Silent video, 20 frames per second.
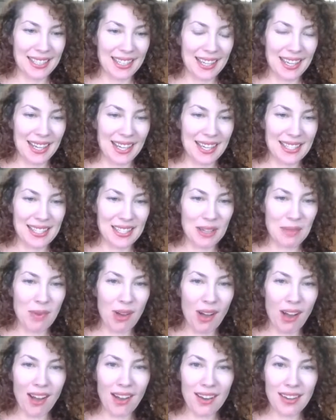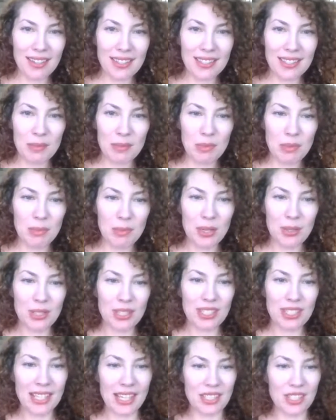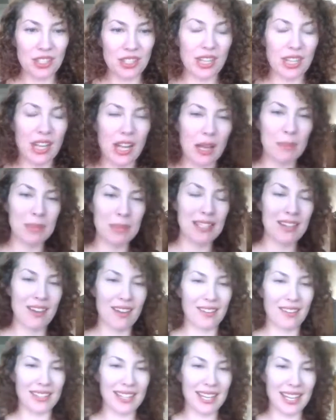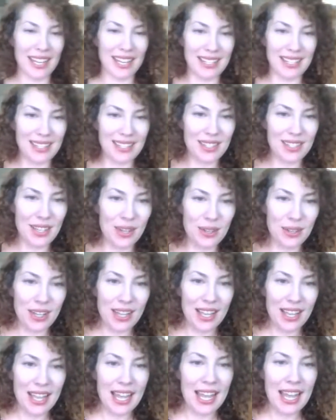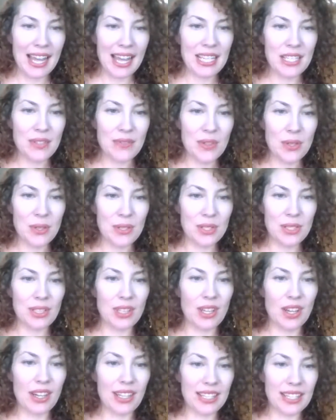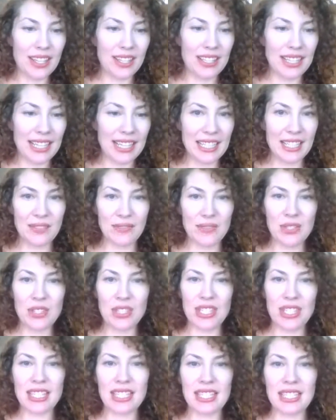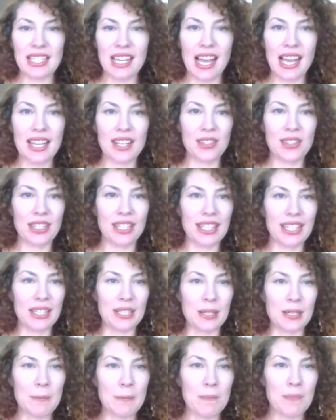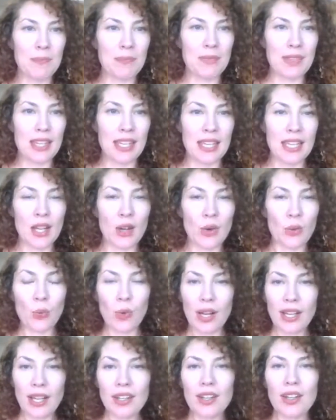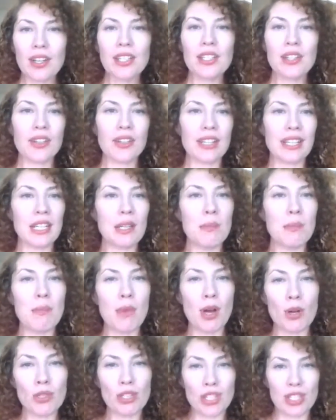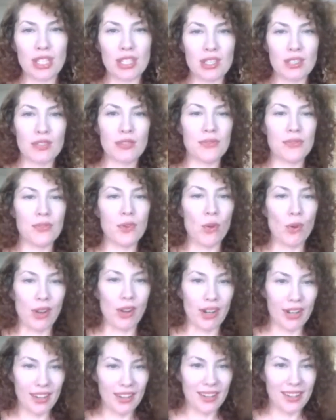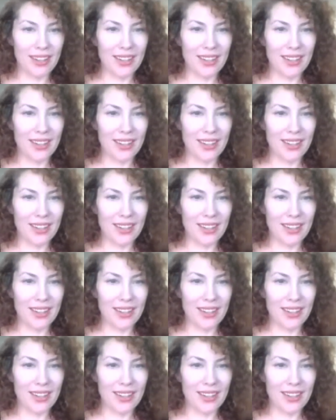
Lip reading: hearts, some emojis as you're coming on in. So as folks are logging on in, if you see the title here, what are your emotions for?